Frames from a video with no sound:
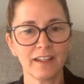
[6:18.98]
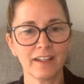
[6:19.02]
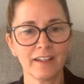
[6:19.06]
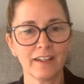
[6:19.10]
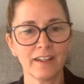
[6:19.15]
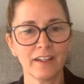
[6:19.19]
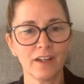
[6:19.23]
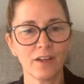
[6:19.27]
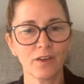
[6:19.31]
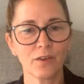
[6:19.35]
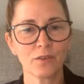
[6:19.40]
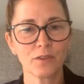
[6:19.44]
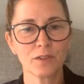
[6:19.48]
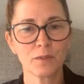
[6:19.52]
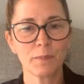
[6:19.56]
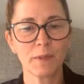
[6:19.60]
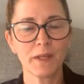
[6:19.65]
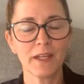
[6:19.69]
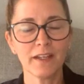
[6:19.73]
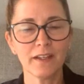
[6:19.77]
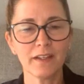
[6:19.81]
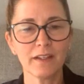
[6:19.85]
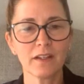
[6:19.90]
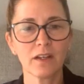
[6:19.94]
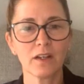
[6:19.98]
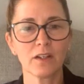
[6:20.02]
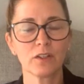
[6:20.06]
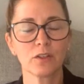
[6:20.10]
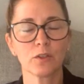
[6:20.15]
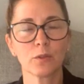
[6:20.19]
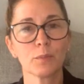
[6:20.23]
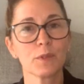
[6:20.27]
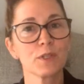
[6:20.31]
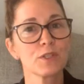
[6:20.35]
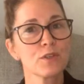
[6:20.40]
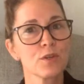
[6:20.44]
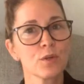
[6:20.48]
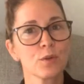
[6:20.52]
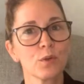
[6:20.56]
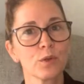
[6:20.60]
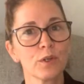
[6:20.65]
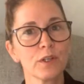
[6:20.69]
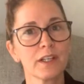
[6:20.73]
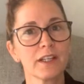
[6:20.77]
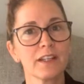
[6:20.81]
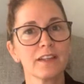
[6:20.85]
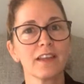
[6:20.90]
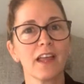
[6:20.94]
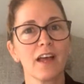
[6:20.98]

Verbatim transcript: you know, depending on your maturity